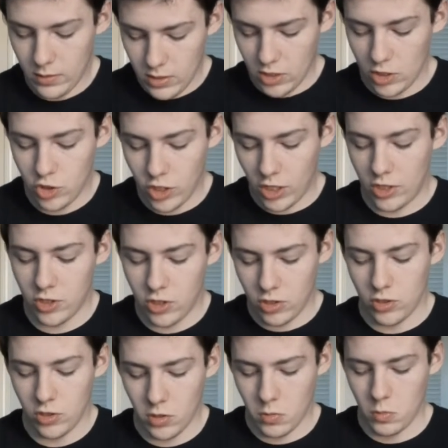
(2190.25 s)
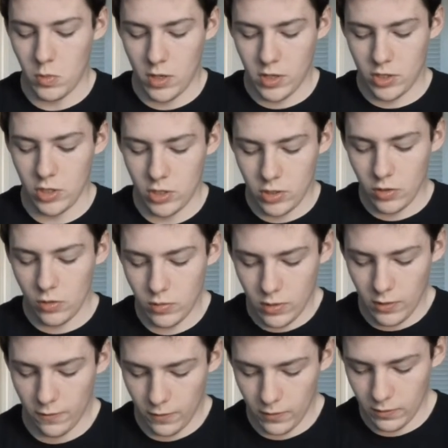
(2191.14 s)
suggestions on what I should do
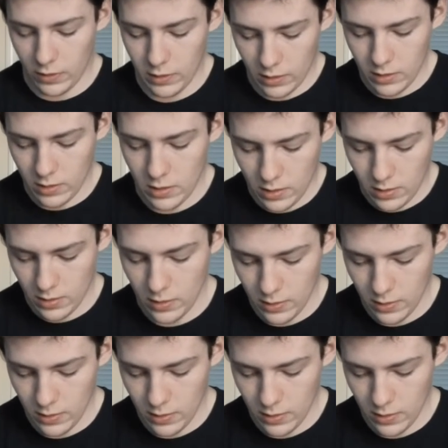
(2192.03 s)
differently,